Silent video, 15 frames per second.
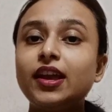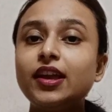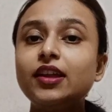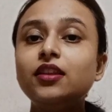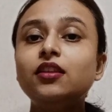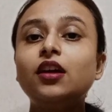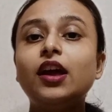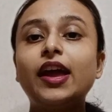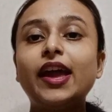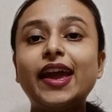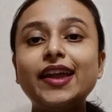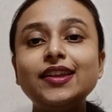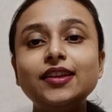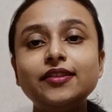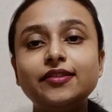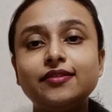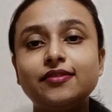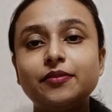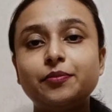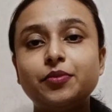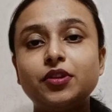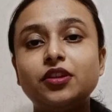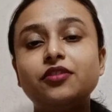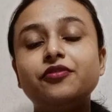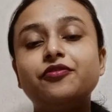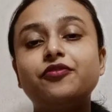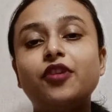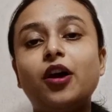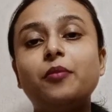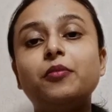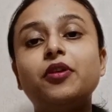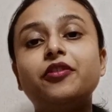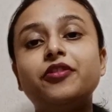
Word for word: in any discipline from